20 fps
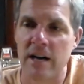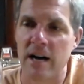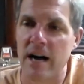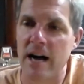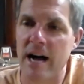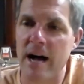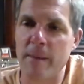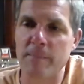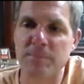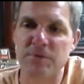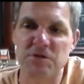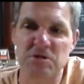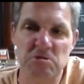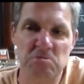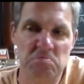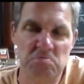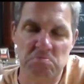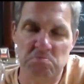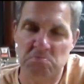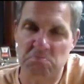Hops,
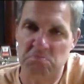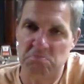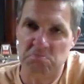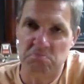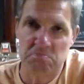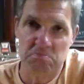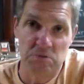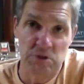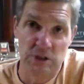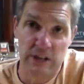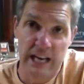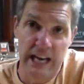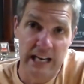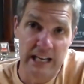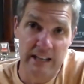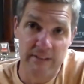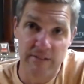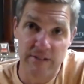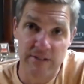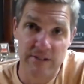you
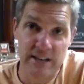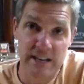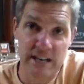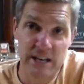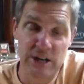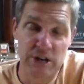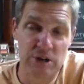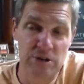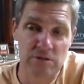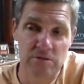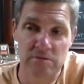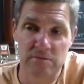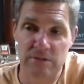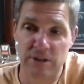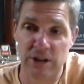can't even tell.